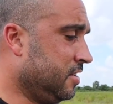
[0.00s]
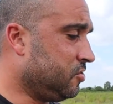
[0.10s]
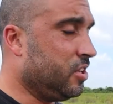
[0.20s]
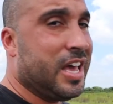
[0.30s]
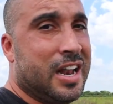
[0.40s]

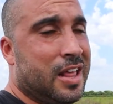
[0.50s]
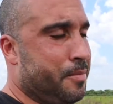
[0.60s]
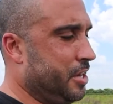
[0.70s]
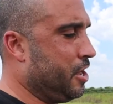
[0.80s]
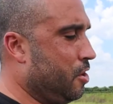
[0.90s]
So you got to let
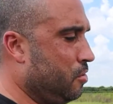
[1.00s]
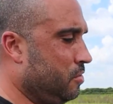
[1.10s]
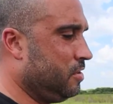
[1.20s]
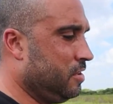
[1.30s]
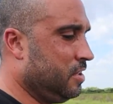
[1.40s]
me
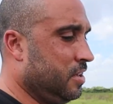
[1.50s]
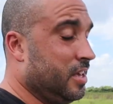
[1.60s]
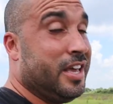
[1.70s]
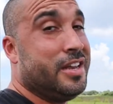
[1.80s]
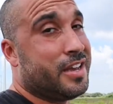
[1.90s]
know
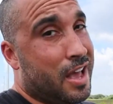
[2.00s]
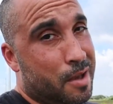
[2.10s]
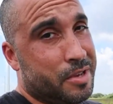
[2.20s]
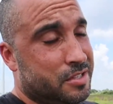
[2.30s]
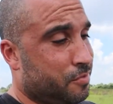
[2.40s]
in the
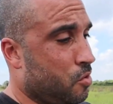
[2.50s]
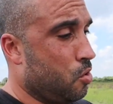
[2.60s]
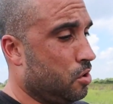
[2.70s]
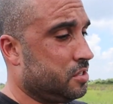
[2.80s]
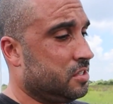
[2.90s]
comments, of
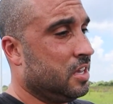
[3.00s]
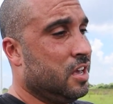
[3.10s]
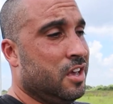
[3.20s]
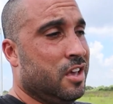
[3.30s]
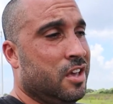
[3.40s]
course.
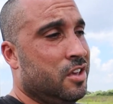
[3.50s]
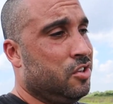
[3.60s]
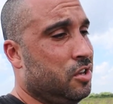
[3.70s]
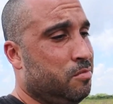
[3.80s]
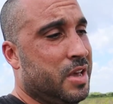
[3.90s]

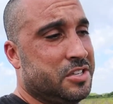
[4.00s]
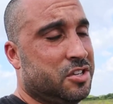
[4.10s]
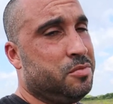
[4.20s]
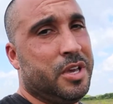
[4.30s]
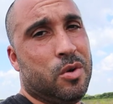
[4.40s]
You can
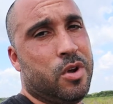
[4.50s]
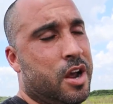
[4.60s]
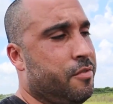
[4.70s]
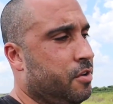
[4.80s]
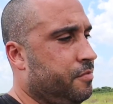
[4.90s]
message me or
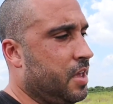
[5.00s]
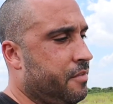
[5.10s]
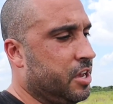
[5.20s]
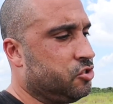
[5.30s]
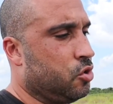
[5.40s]
whatever if you
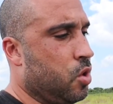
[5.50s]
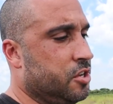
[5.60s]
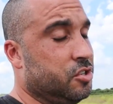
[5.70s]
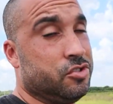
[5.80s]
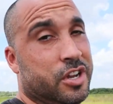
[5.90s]
have extra
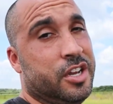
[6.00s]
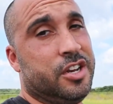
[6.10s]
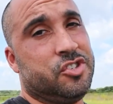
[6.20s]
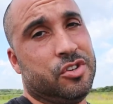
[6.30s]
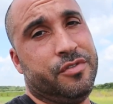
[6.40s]
questions or any
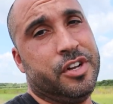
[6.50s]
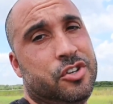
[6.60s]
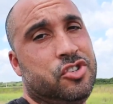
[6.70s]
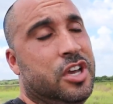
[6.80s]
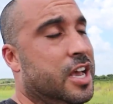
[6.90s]
additional
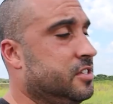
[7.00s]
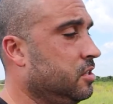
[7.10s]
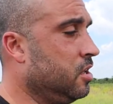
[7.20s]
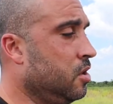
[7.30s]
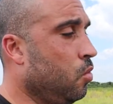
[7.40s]
videos you guys
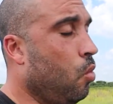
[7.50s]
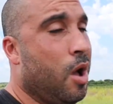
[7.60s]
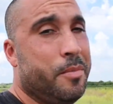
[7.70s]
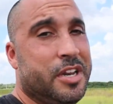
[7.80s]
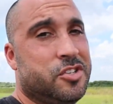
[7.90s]

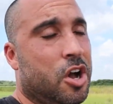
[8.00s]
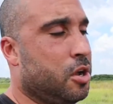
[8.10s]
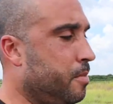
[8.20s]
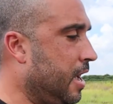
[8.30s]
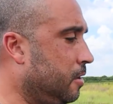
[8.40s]
want me to talk
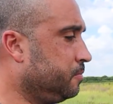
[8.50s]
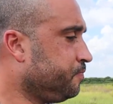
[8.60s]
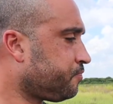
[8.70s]
about.